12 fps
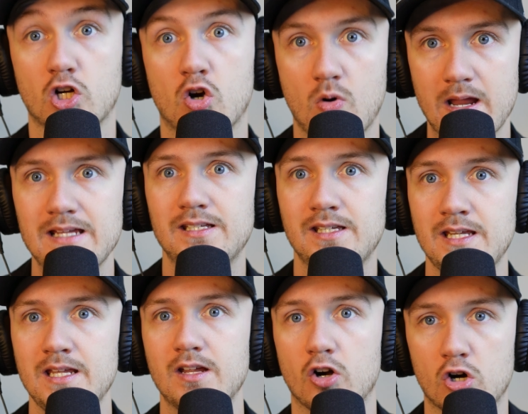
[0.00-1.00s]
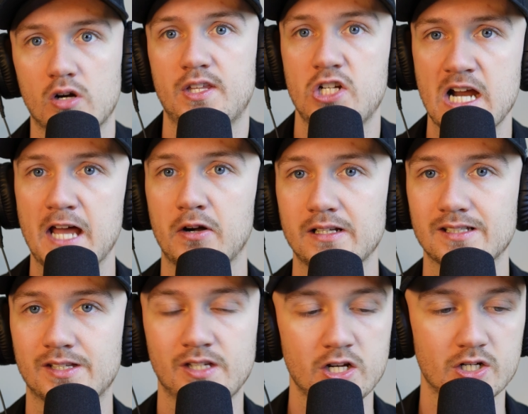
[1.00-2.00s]
crazy, earth shattering
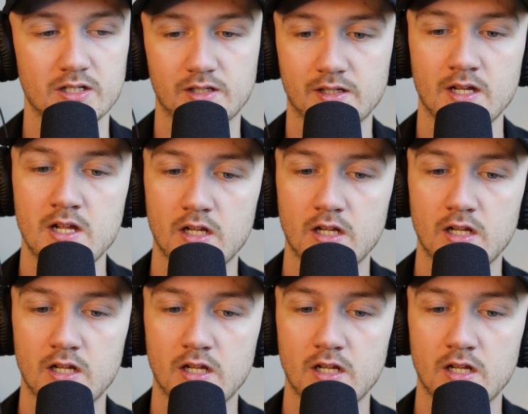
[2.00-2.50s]
decisions.